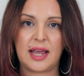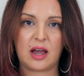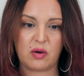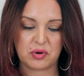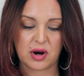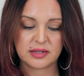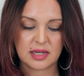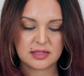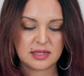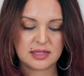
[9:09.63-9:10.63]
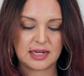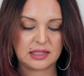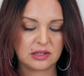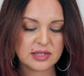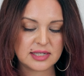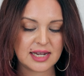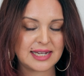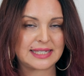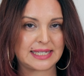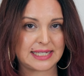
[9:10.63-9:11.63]
how it processes, and it looks like
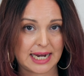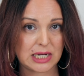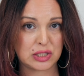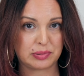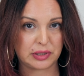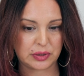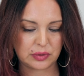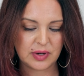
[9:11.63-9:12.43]
it stays blue.